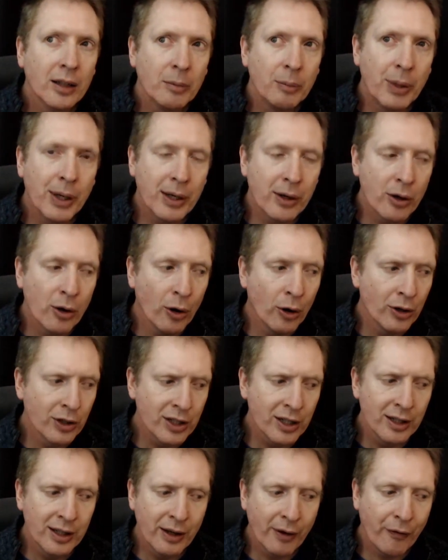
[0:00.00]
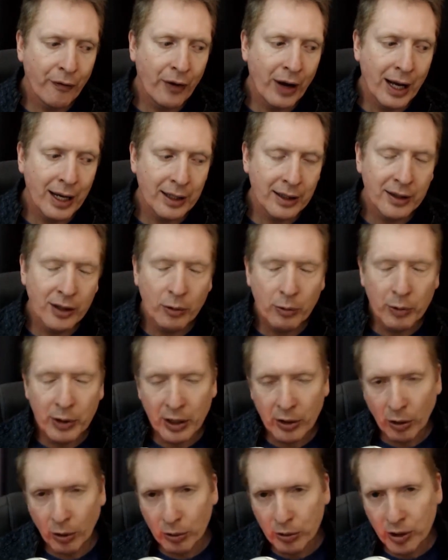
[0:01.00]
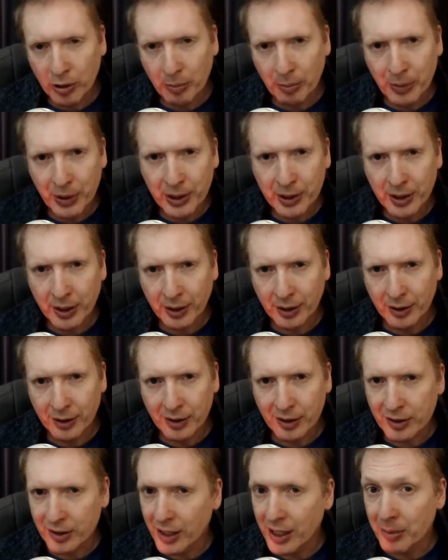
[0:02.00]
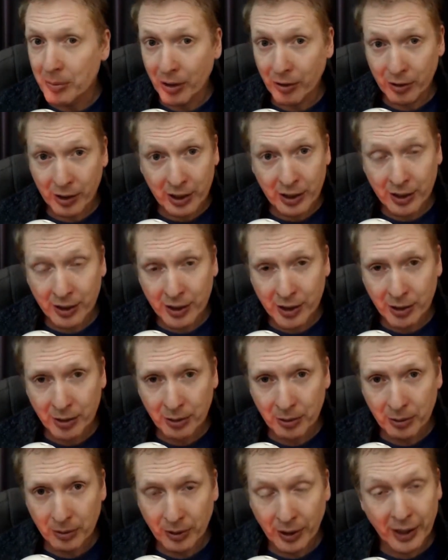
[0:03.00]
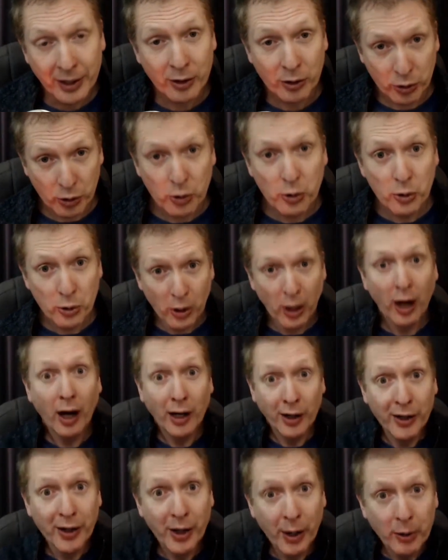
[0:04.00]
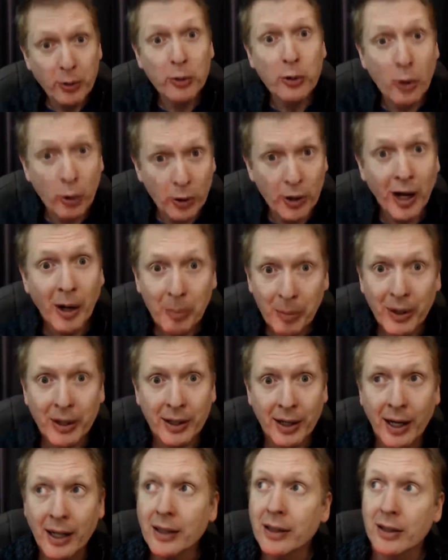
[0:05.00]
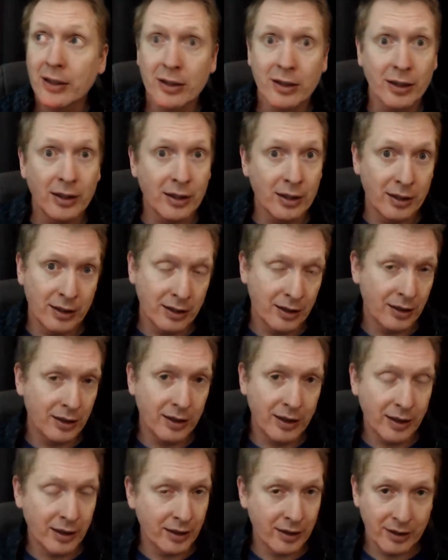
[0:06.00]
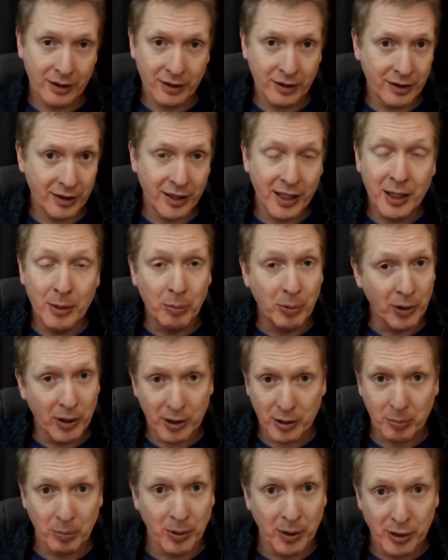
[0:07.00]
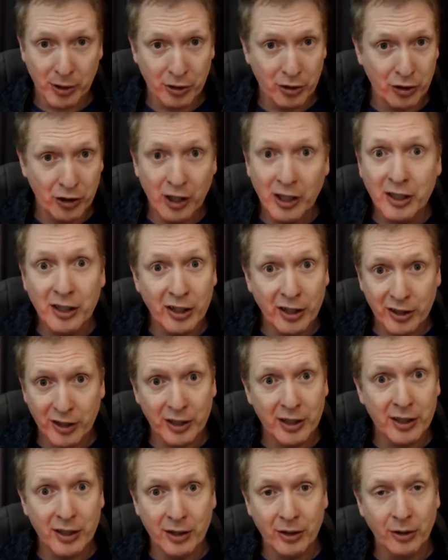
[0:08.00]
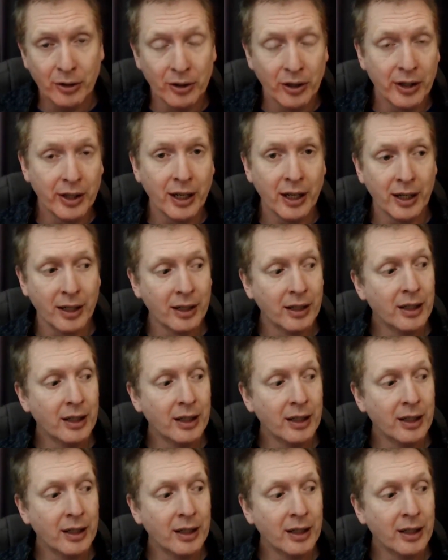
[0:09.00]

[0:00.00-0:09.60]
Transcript: because of the fact that we're all competing in the same arena now, like you are now going up against the the C geniuses and all of that,